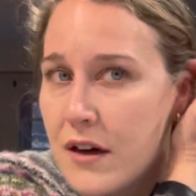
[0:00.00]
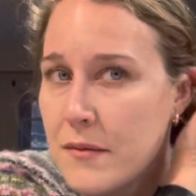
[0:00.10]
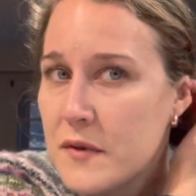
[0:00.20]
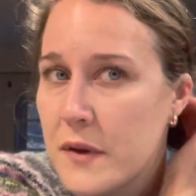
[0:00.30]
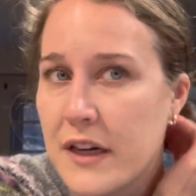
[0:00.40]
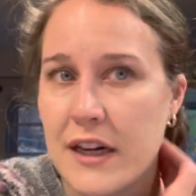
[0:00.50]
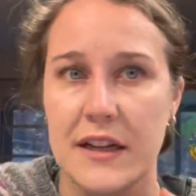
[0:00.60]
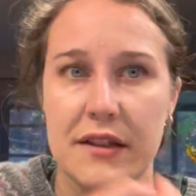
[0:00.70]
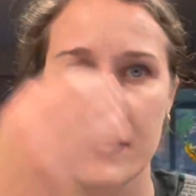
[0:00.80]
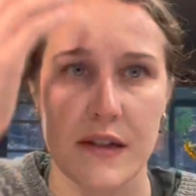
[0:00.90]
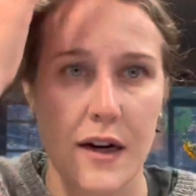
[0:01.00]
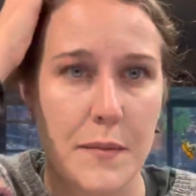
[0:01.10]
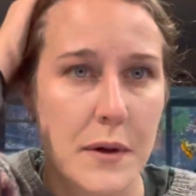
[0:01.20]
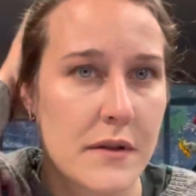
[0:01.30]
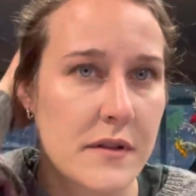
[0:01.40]
So I kind of had to stop.
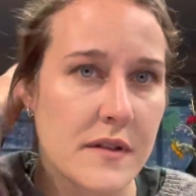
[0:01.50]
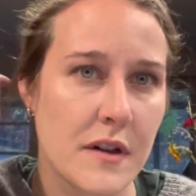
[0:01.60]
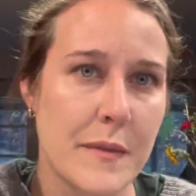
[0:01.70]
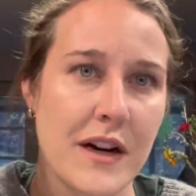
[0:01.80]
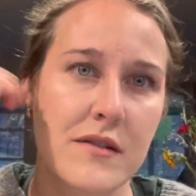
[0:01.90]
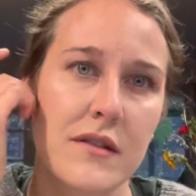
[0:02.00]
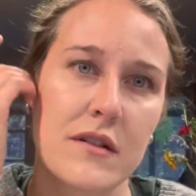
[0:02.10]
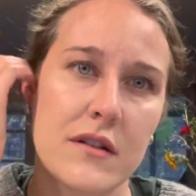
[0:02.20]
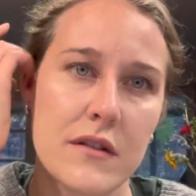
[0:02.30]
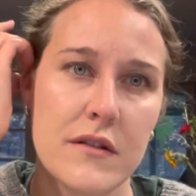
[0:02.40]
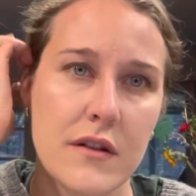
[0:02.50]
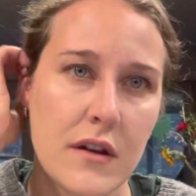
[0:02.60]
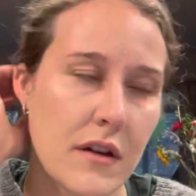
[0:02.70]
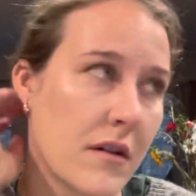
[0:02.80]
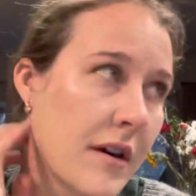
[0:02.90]
Sorry, my hair's a little
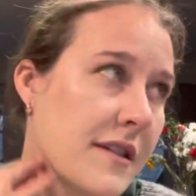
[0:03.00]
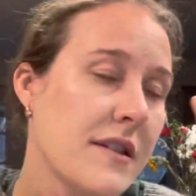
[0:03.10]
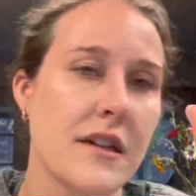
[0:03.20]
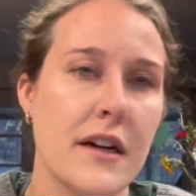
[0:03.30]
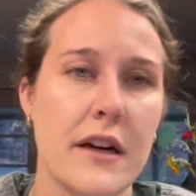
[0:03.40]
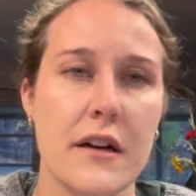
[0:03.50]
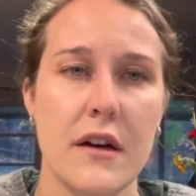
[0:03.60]
crazy today.